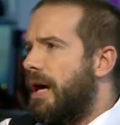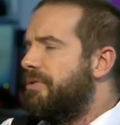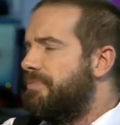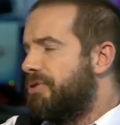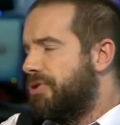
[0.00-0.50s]

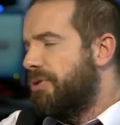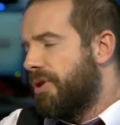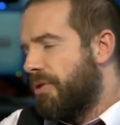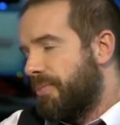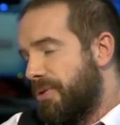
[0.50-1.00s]
And but do you think,
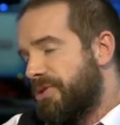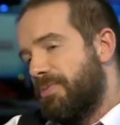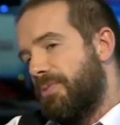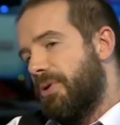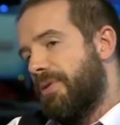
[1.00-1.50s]
on the
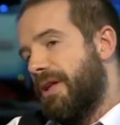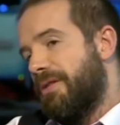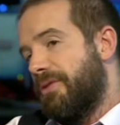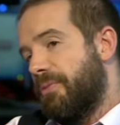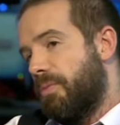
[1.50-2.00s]
principal point,
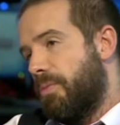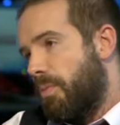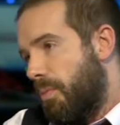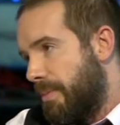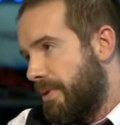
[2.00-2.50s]
then that
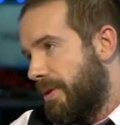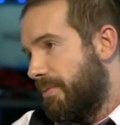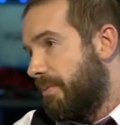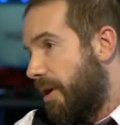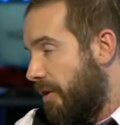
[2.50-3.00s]

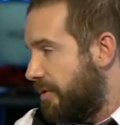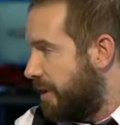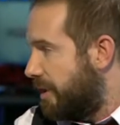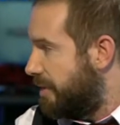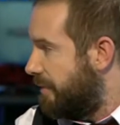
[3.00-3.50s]
women are
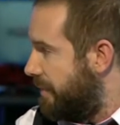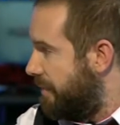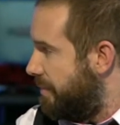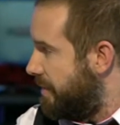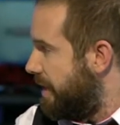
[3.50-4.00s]
entitled to
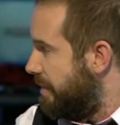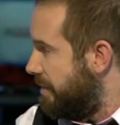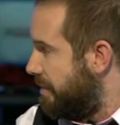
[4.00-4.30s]
fifty percent?